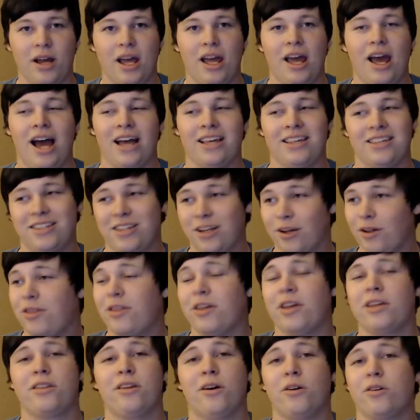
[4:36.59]
I still
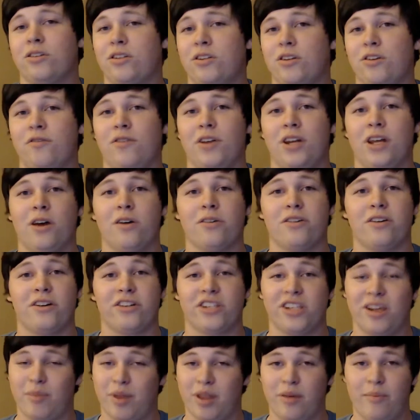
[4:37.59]
think those 2 videos are
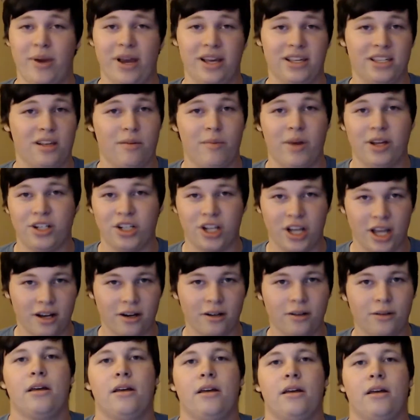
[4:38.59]
some of the best on my channel.